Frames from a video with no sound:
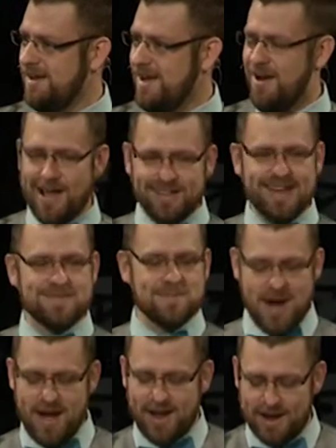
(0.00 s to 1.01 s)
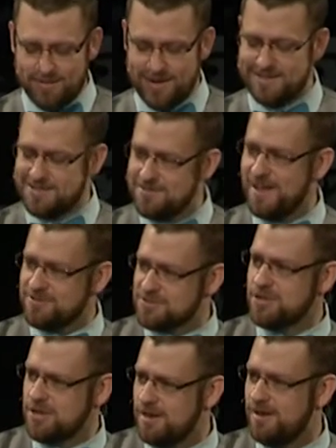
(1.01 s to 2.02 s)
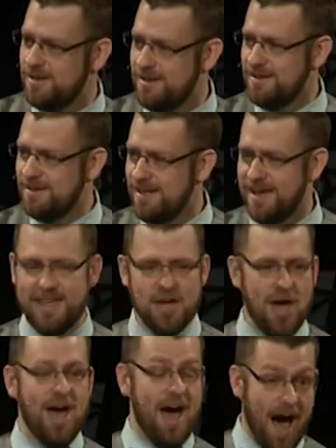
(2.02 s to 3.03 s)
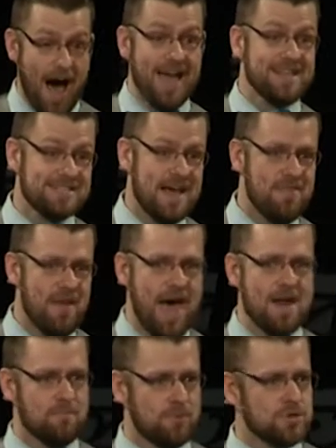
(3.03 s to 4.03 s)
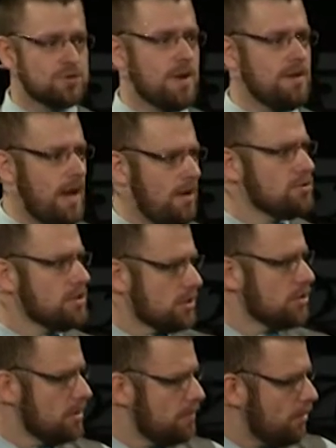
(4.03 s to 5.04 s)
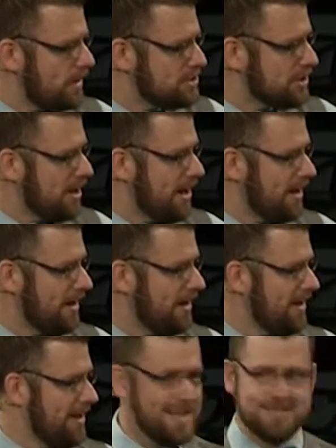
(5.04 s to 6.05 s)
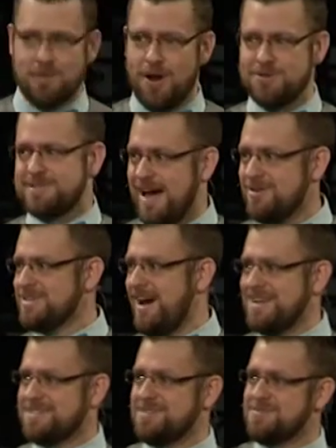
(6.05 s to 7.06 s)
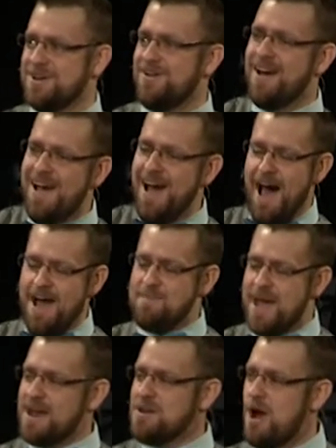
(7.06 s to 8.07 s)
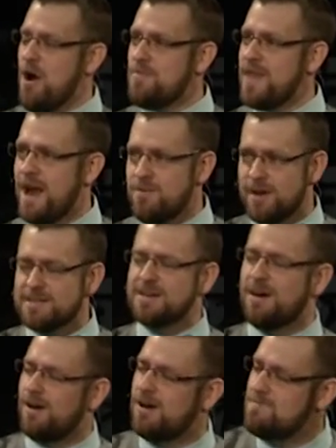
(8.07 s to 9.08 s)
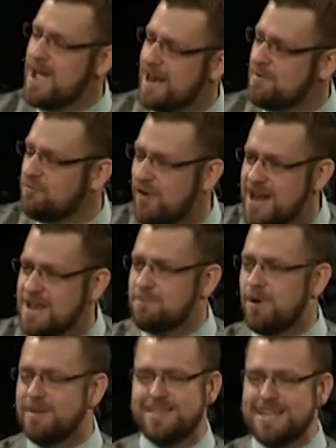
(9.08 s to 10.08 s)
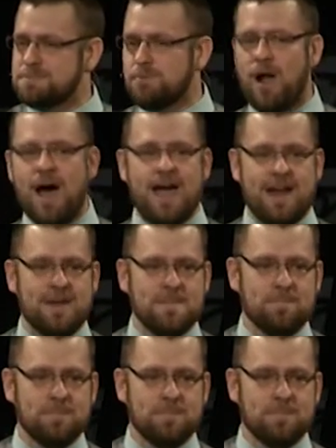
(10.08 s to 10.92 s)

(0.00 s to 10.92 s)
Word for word: And I leave the meeting and I'm like, dude, that was good. Like, I said that, and Bruce went, That was a good point, Jon. It's Bruce. That was awesome. So I make a note, and then I realize, Oh man, I'm fighting. Pr that's pride.